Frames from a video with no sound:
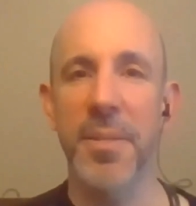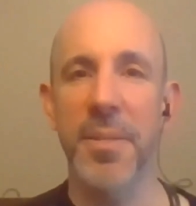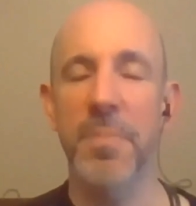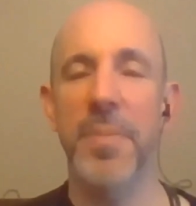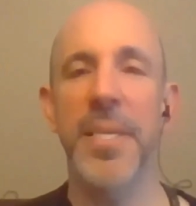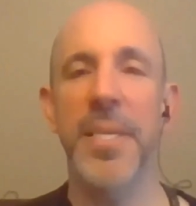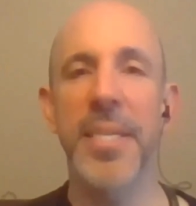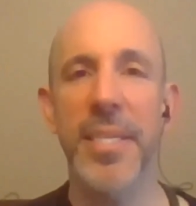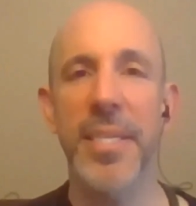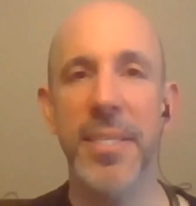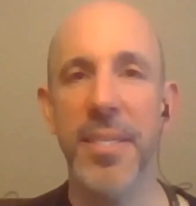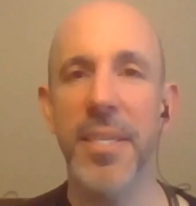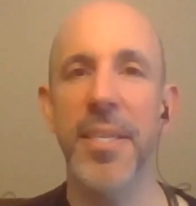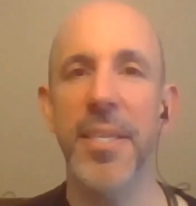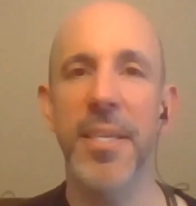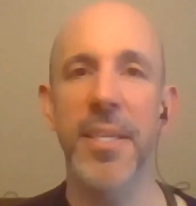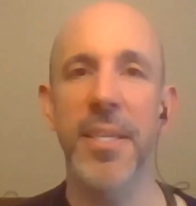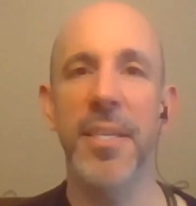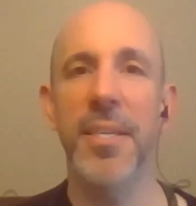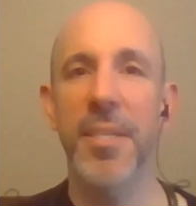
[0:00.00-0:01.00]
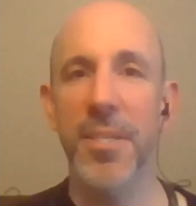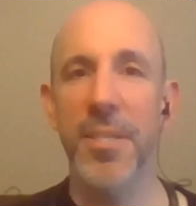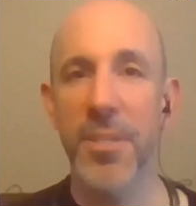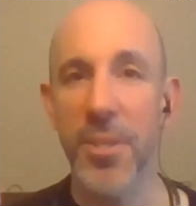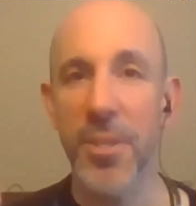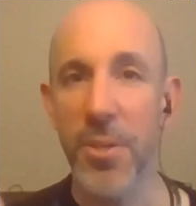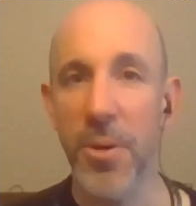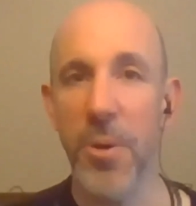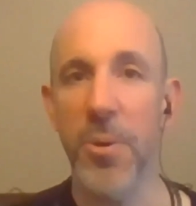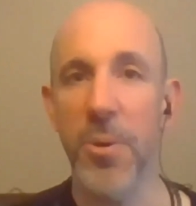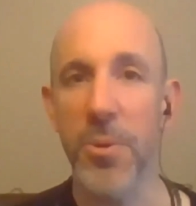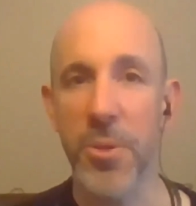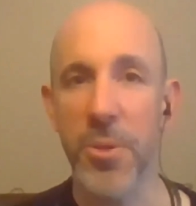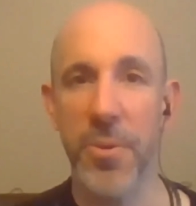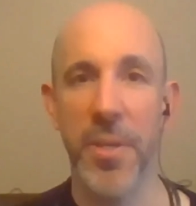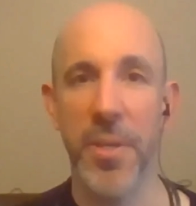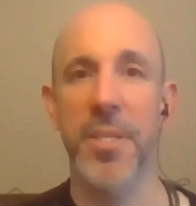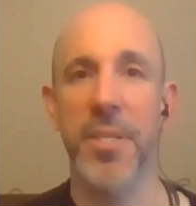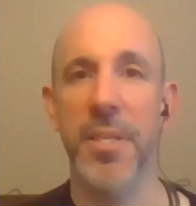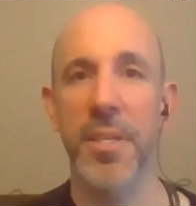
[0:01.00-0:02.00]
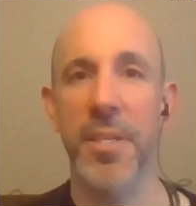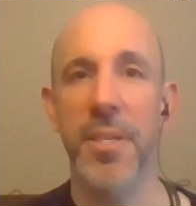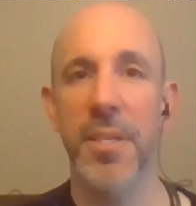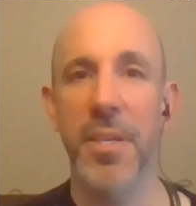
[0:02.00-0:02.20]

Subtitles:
biggest key to goal crushing.